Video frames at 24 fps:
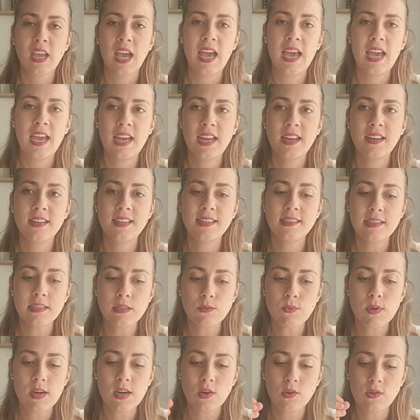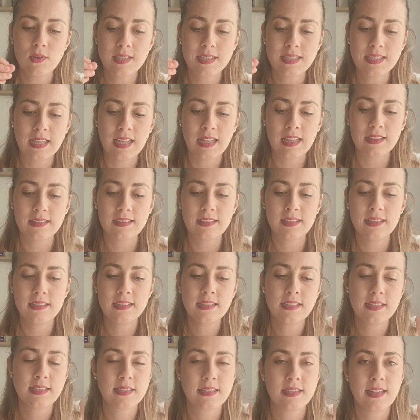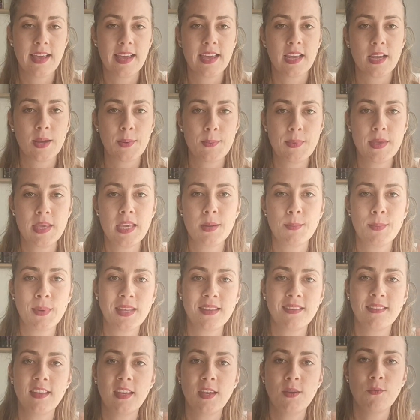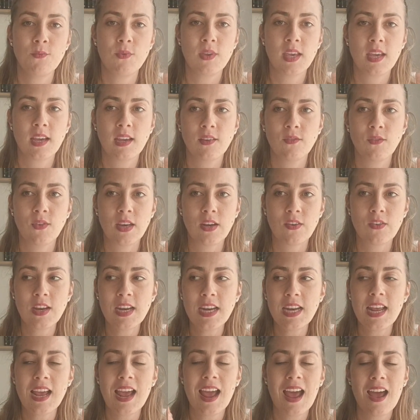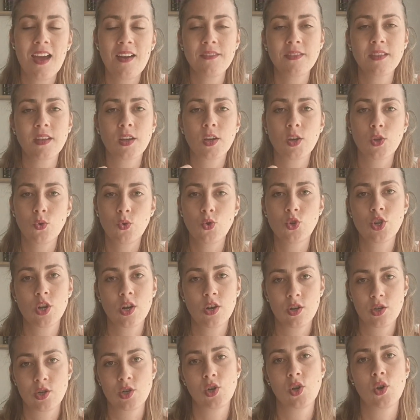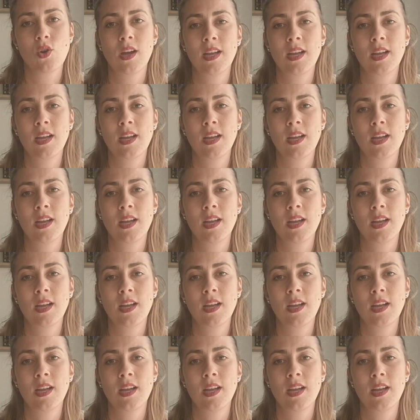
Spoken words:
And this is where consultants like me and my team, we really have the crucial role.